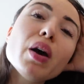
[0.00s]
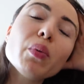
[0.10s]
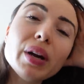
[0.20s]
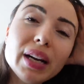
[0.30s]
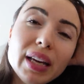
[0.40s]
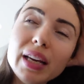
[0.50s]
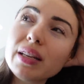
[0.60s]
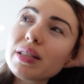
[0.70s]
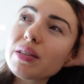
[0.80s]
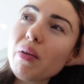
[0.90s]
We're gonna
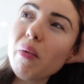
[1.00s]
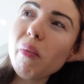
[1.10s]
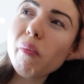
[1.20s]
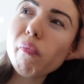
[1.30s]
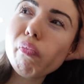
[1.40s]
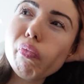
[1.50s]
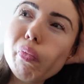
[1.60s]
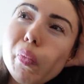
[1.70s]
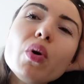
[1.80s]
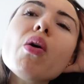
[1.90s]
eat. play with them for 10 minutes.